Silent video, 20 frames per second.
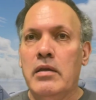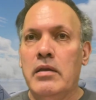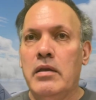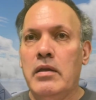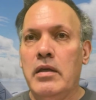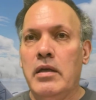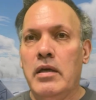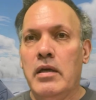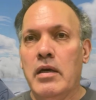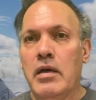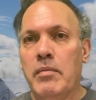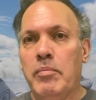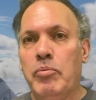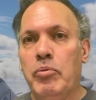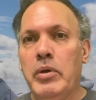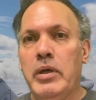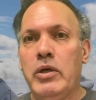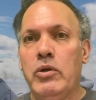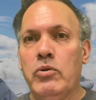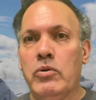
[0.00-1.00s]

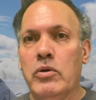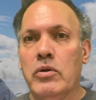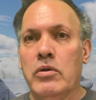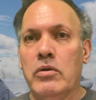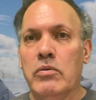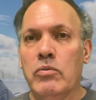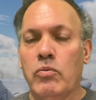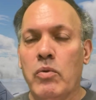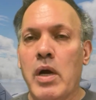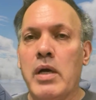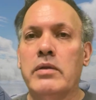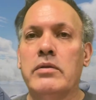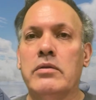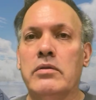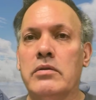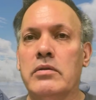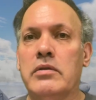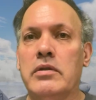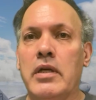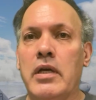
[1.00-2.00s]
prequel Rondel
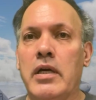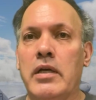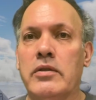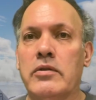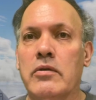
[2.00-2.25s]
set,